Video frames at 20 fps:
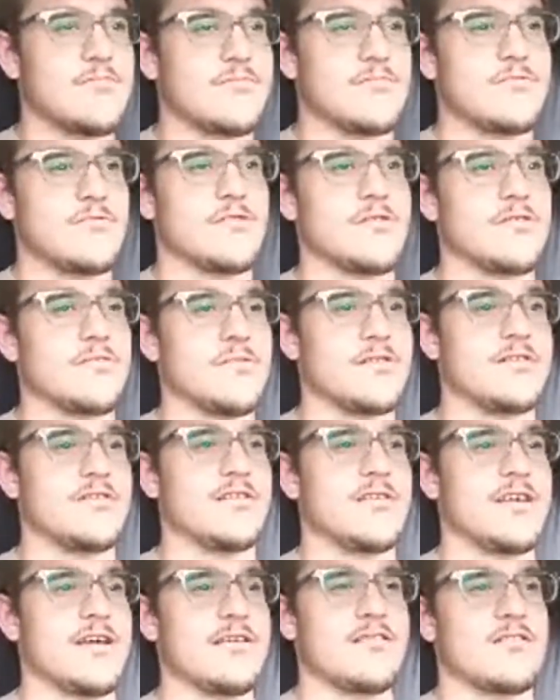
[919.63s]
Wonder where the
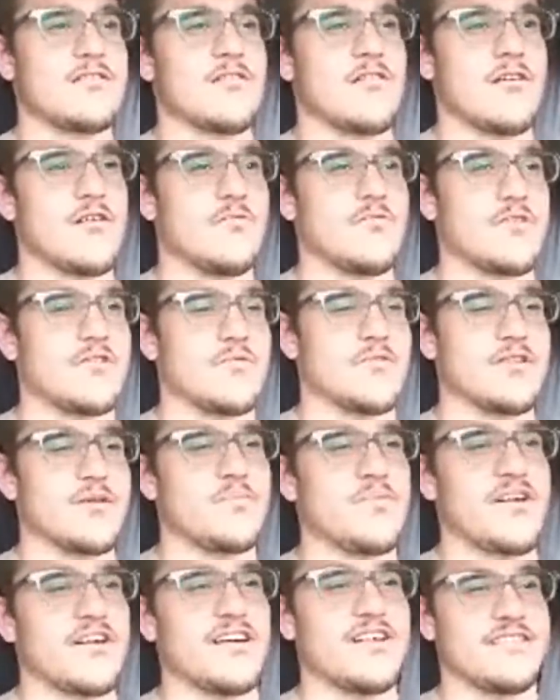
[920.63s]
geese are. I wonder where the
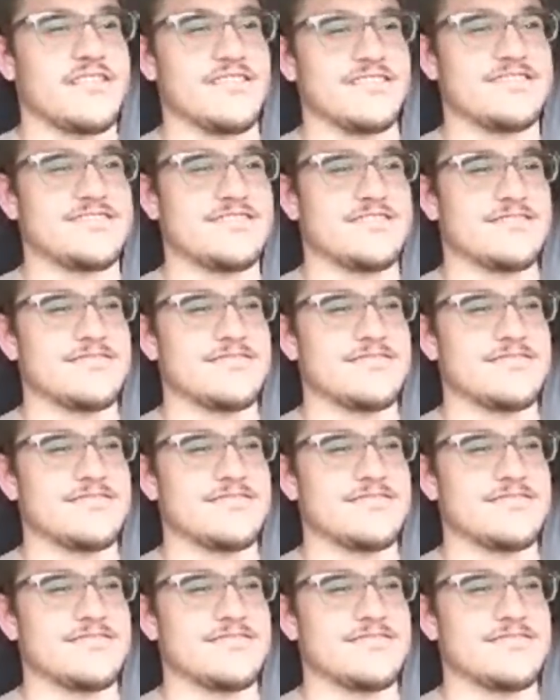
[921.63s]
pond is.